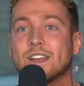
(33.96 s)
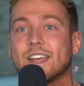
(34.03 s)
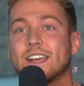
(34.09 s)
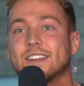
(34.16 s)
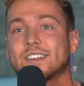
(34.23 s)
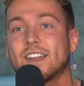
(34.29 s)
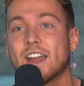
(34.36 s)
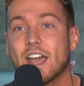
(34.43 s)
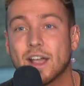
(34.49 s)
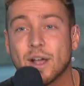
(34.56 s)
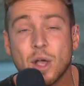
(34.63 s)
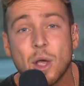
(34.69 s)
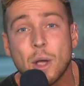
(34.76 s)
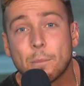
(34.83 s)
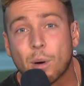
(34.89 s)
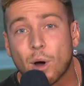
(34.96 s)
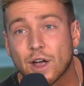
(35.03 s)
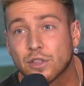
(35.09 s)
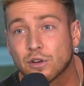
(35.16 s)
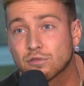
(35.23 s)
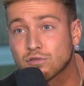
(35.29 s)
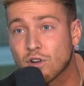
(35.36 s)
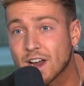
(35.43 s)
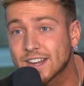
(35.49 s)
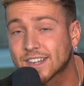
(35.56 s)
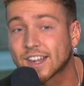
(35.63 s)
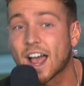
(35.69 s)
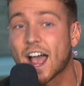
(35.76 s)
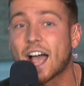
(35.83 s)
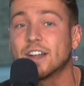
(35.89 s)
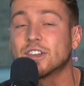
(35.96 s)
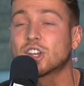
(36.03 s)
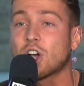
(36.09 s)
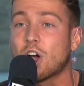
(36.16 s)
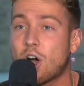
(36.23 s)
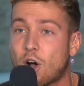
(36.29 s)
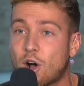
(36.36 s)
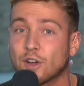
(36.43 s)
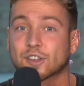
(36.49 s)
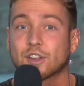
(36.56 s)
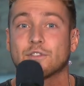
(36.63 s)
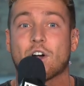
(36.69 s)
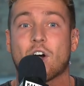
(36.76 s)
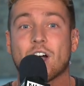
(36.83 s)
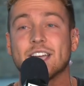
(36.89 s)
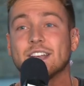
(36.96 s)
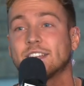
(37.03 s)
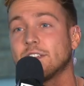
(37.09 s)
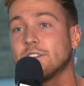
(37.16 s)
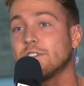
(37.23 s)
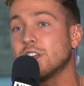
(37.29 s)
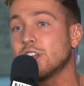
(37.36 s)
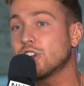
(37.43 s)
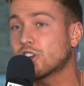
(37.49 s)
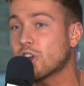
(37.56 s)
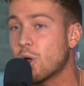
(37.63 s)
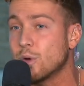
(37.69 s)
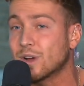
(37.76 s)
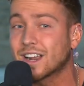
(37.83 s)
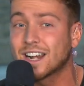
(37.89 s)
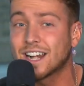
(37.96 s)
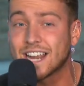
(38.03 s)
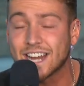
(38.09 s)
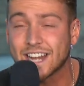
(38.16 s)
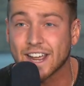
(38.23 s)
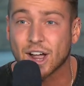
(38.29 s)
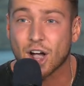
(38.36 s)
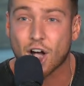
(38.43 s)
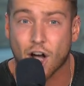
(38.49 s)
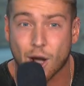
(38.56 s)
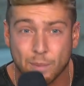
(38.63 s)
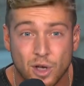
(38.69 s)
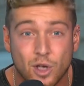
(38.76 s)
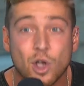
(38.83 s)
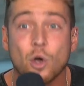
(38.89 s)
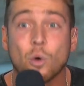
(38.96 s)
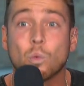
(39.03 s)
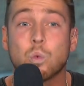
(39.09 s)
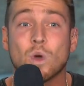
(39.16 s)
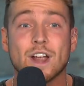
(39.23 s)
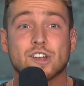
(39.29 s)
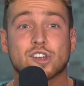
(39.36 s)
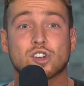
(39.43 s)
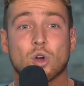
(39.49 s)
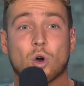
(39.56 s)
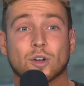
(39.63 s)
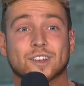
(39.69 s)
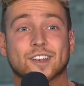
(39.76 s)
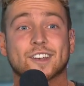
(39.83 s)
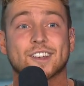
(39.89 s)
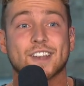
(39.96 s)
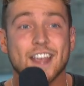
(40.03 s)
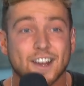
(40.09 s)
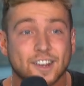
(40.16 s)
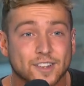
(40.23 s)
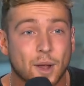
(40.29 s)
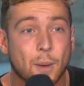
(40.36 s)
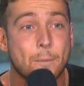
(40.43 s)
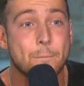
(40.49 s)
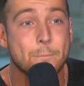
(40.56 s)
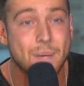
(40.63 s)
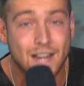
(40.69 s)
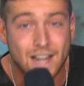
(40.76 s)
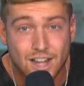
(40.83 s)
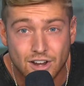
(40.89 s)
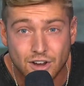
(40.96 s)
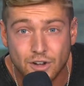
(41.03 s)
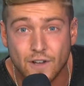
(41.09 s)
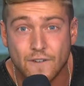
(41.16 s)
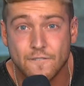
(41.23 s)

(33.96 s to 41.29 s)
here today by the writer and cast of ITV's show Cleaning Up, which got 6 million